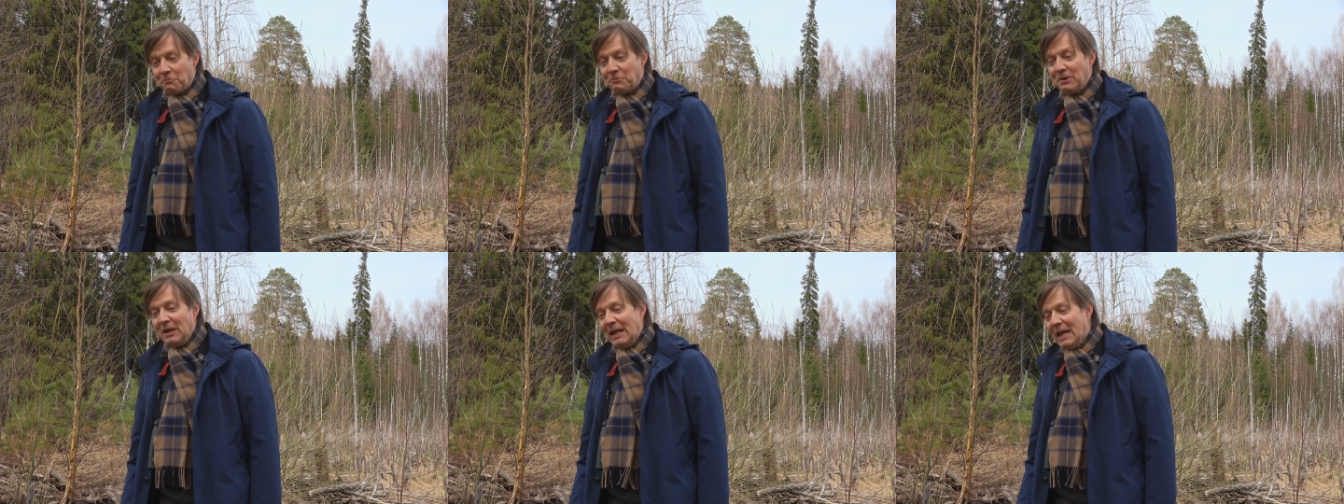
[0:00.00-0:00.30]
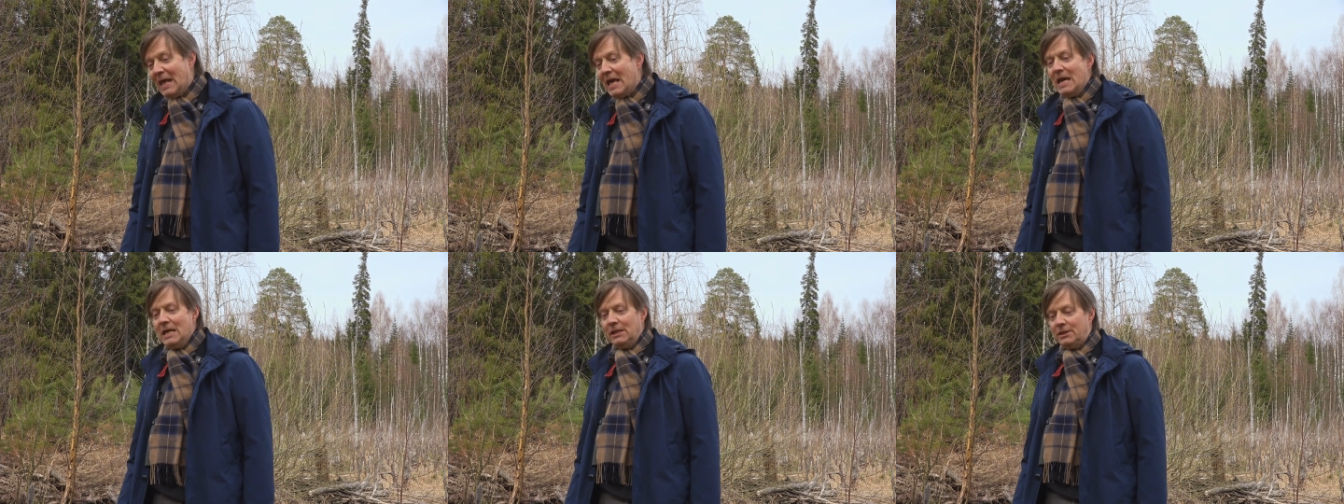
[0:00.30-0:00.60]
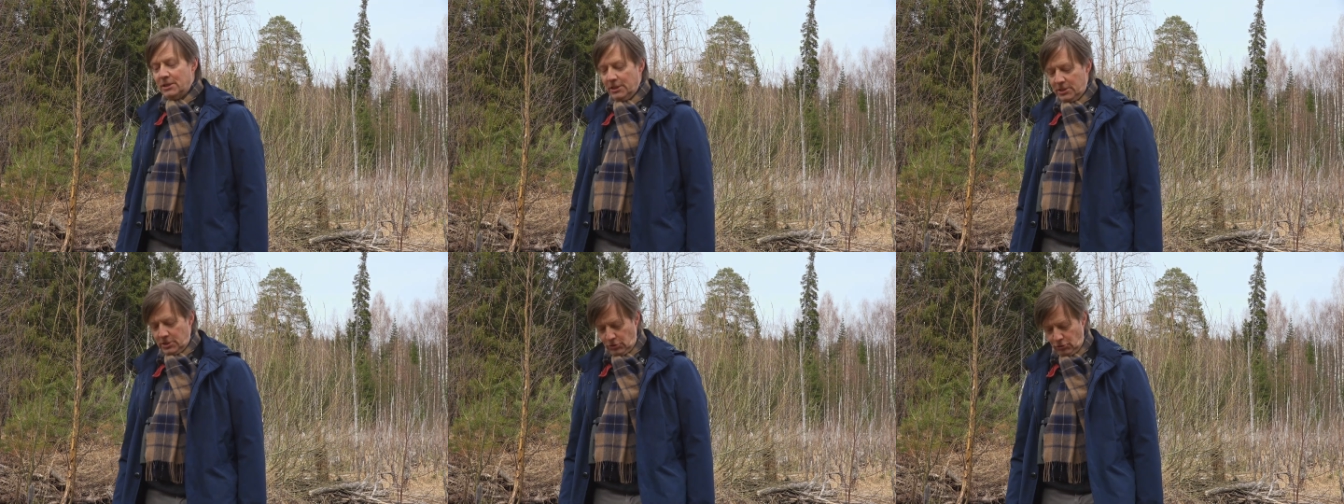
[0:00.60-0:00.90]

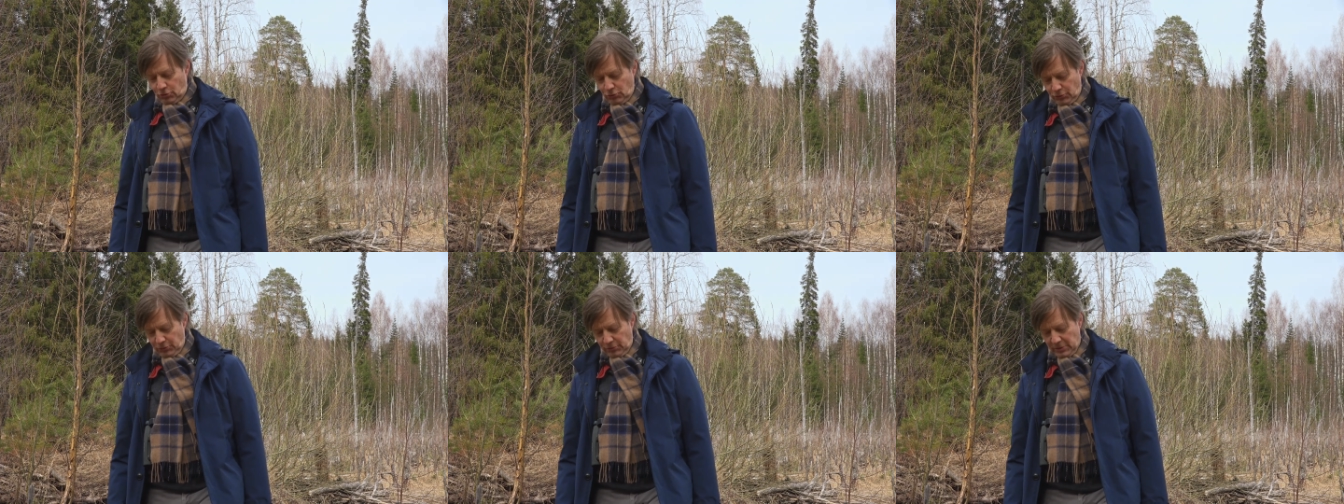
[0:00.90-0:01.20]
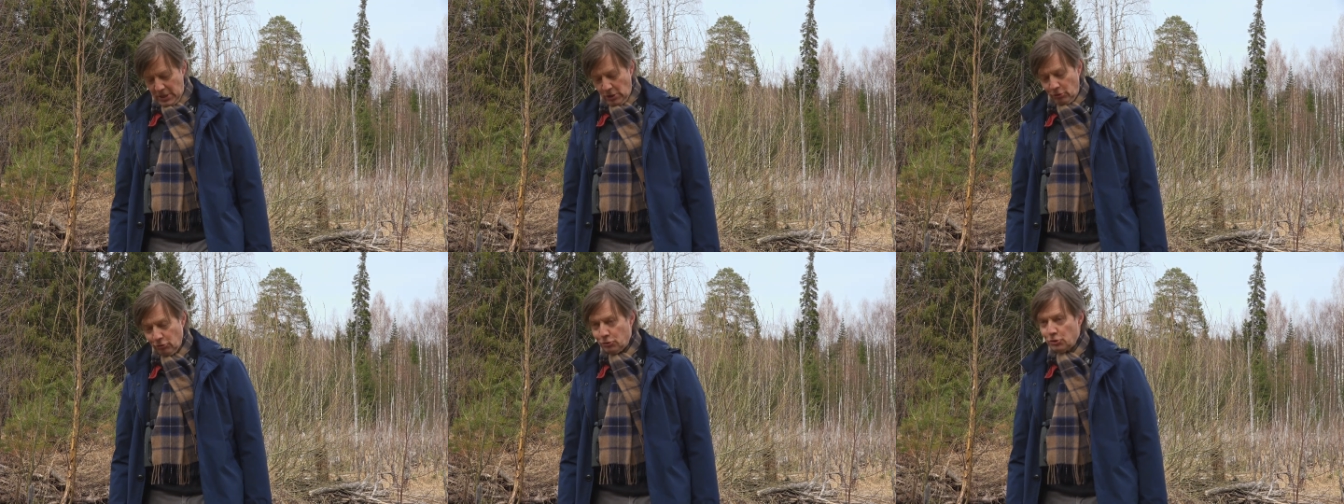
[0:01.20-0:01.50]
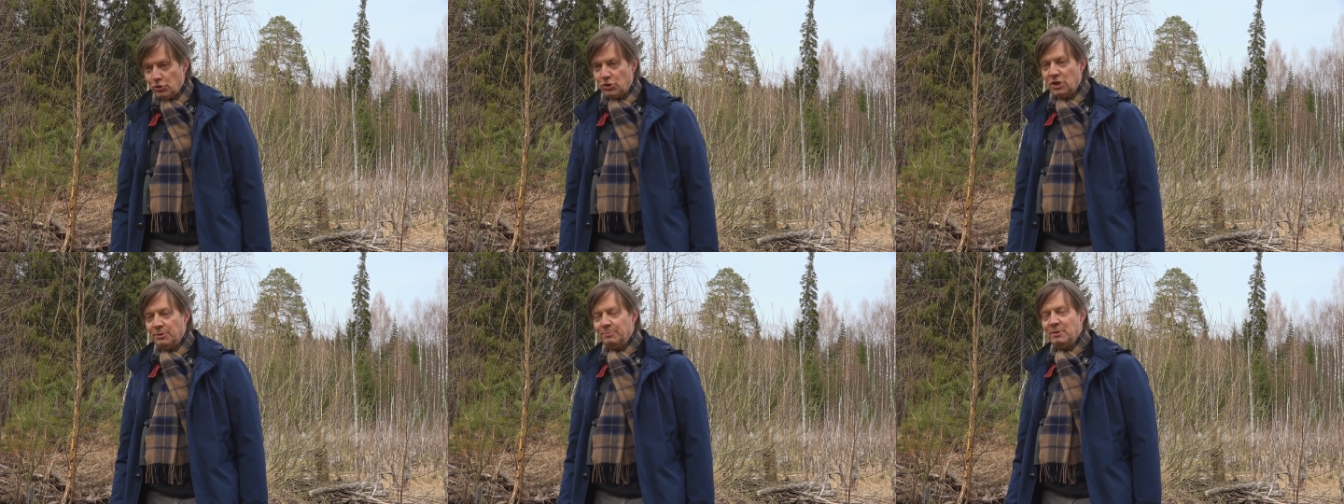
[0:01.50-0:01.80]
related to
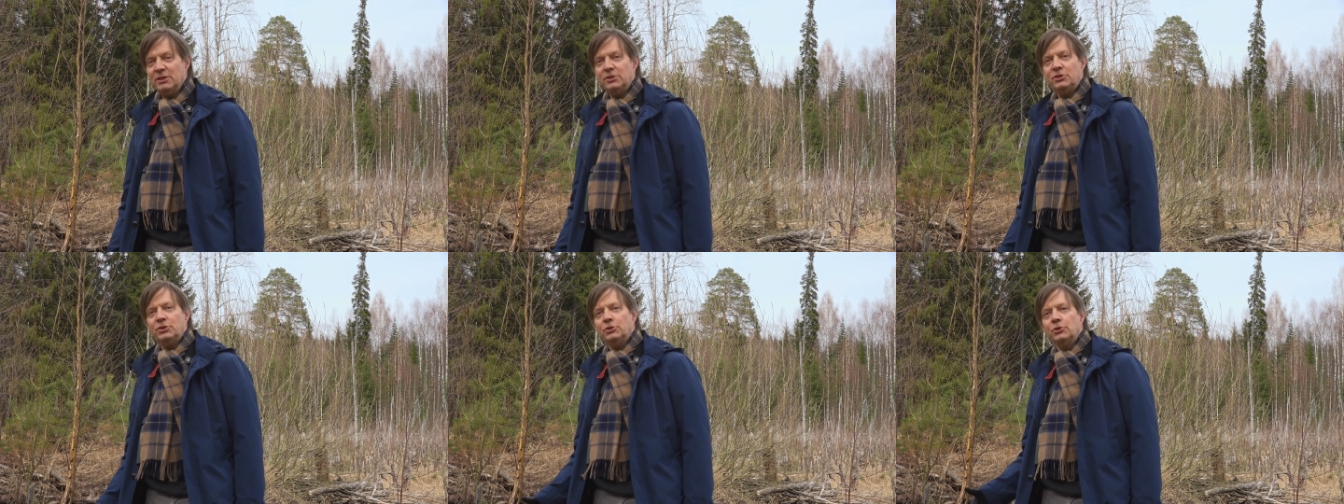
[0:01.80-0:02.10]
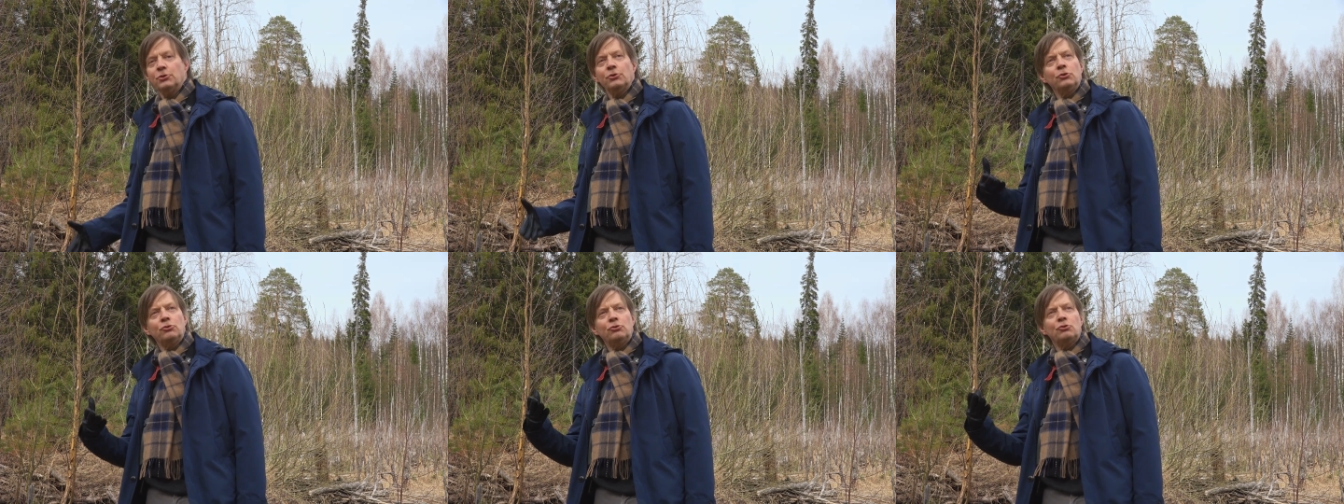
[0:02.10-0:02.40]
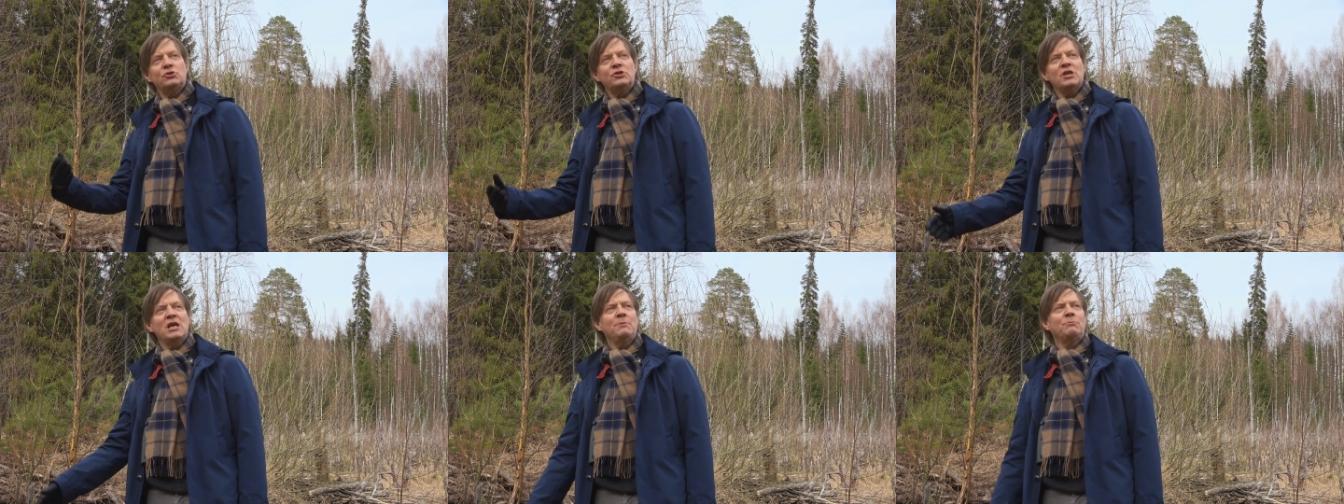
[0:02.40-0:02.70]
ecosystem engineer, not
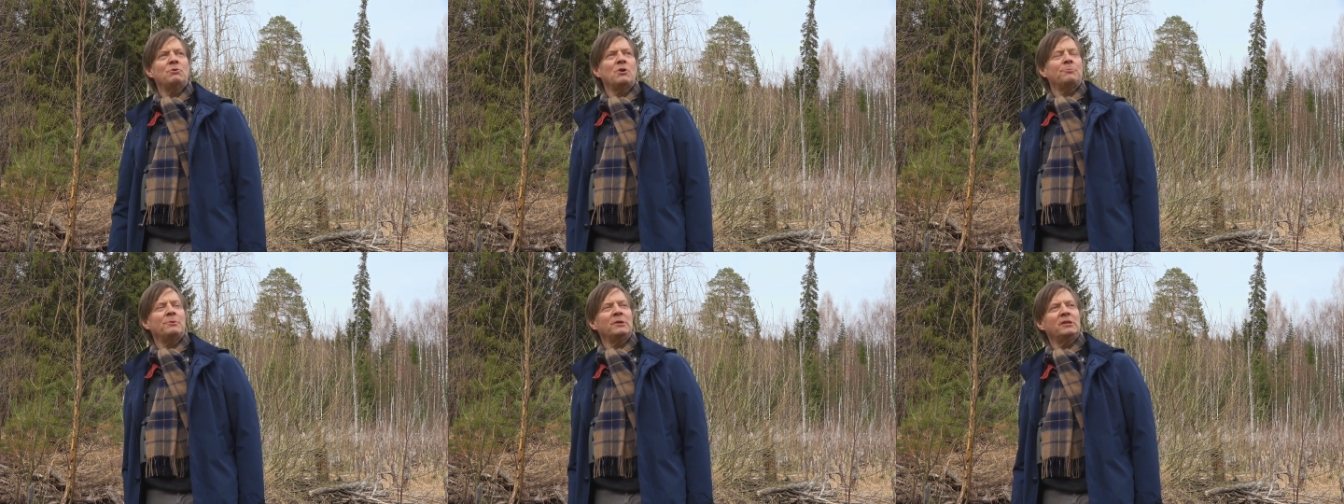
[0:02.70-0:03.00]
the same one,